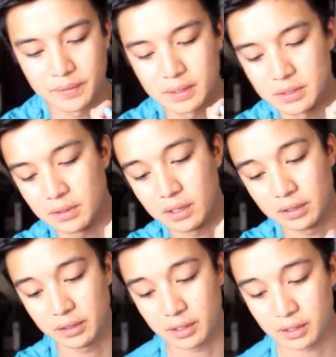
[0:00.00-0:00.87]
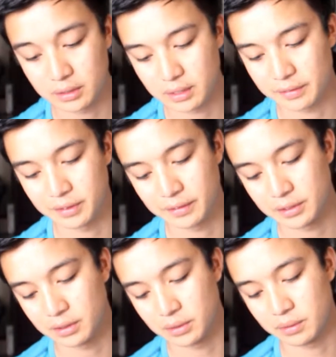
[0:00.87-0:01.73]
So all in all, I feel I've
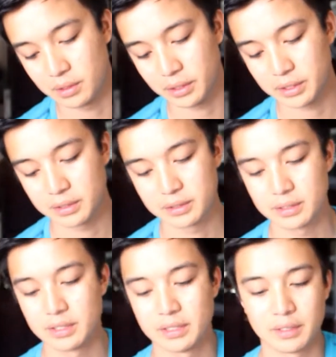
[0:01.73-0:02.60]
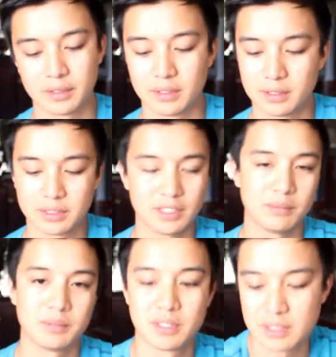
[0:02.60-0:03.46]
done the work.
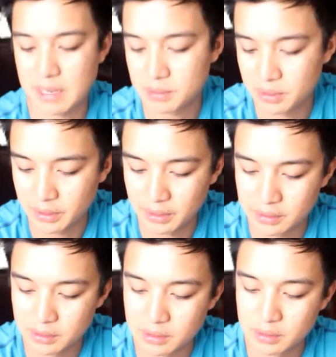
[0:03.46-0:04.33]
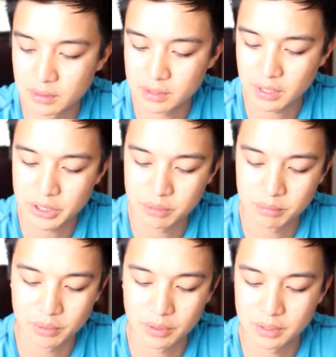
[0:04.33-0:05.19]
Sims, snap circuits, discussion
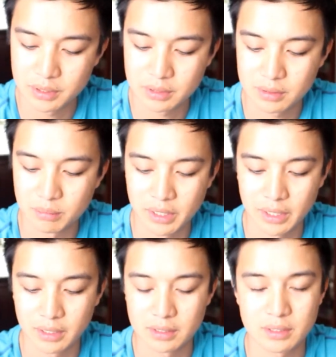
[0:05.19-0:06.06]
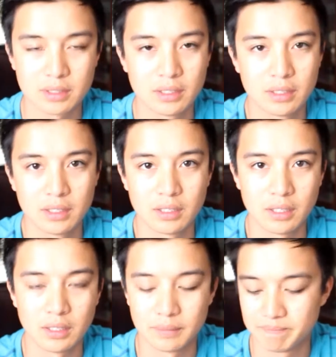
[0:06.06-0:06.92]
boards, meetings,
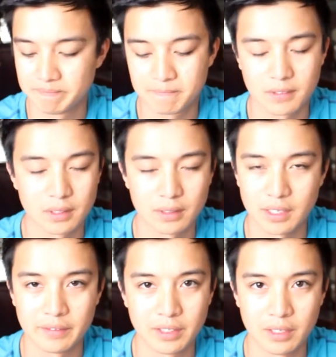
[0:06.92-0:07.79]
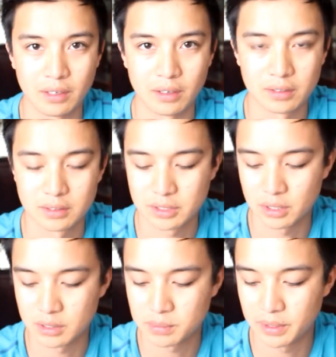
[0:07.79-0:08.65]
I've done it all.
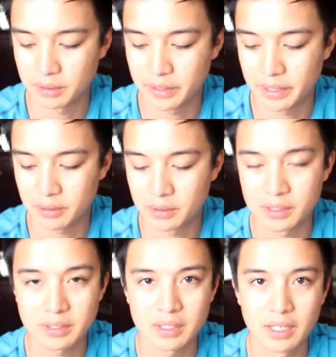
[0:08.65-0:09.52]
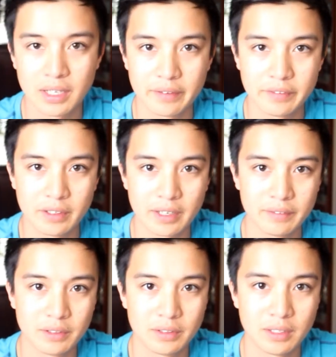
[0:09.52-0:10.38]
So it's been a great course. I feel that
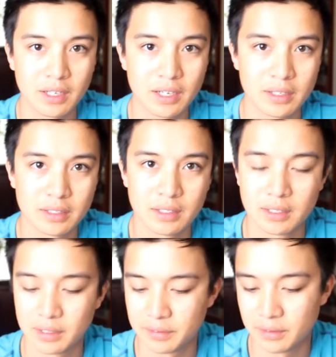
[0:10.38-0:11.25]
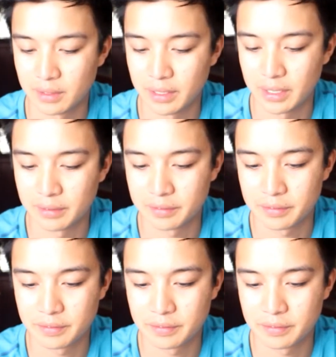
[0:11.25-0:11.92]
I've learned a lot. I feel that